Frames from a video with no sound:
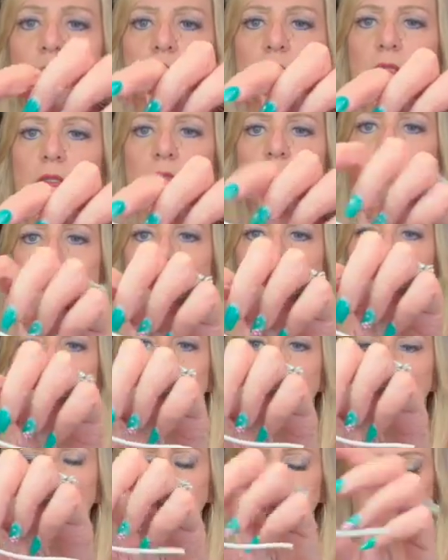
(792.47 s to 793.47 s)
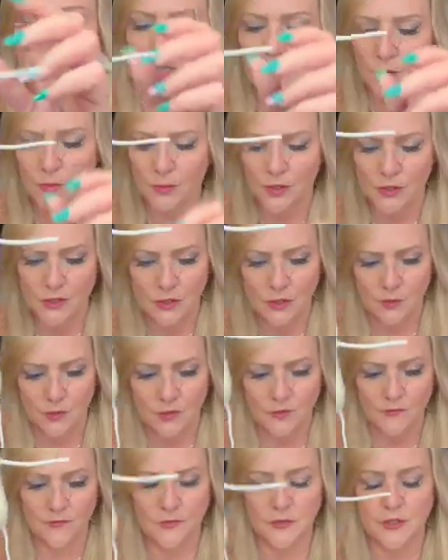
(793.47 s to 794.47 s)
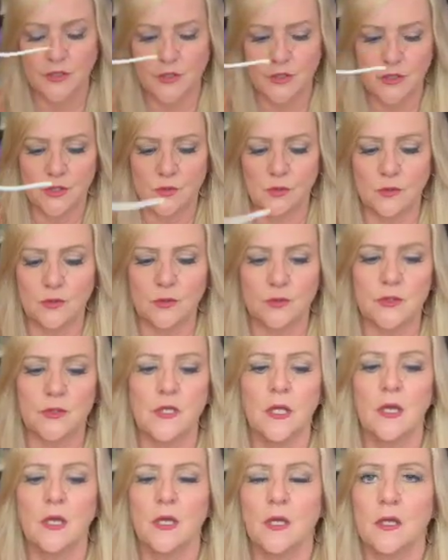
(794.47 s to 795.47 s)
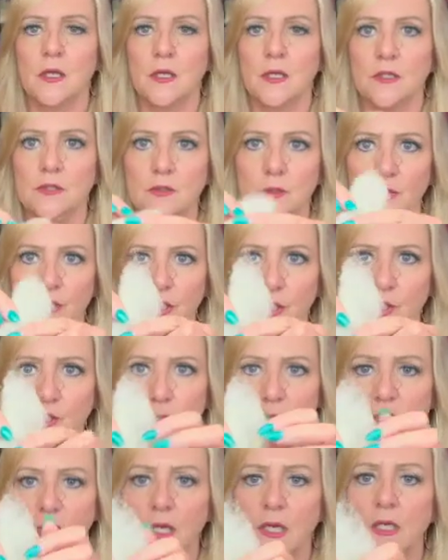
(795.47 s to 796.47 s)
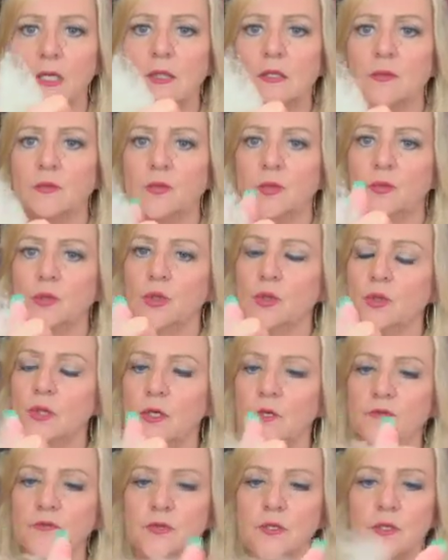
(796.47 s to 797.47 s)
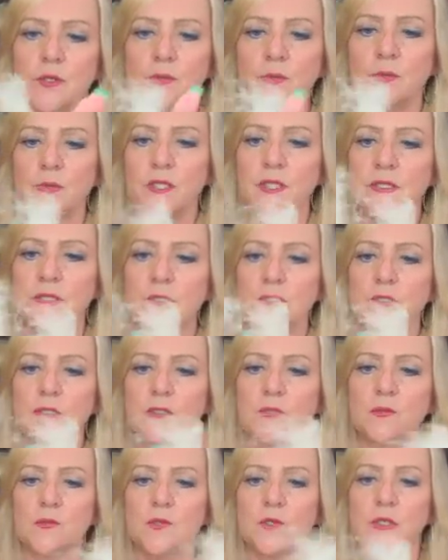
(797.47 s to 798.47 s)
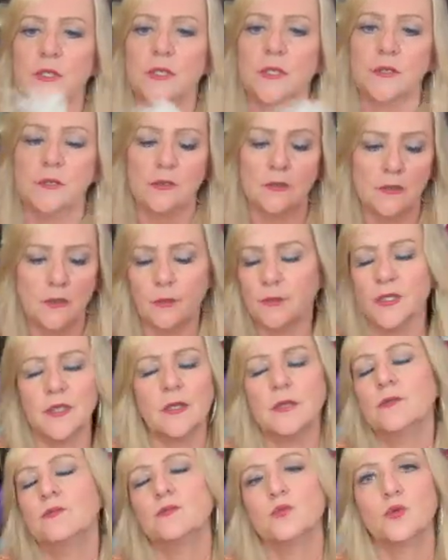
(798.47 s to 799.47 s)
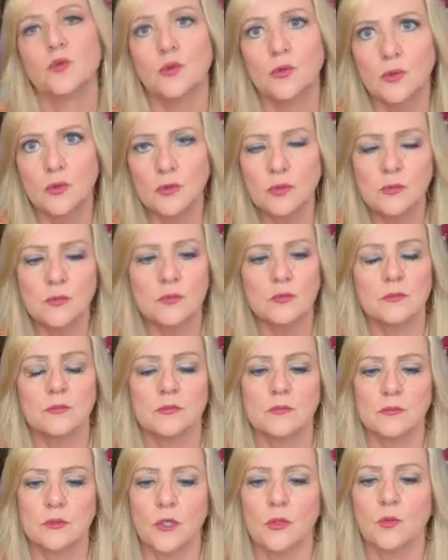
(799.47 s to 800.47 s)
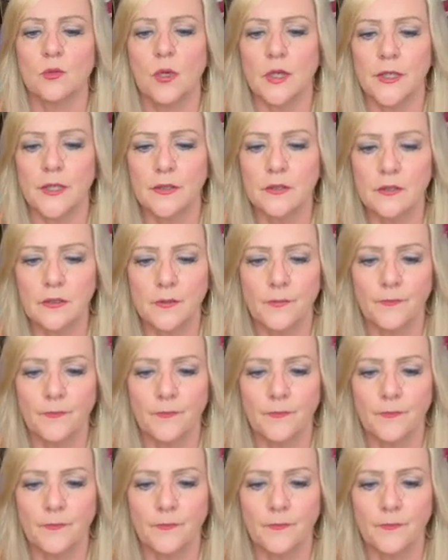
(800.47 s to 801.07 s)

get an idea of how much I want for these shoulders. So I'm going to go back and I'm going to pull off another piece of this wool, not wire.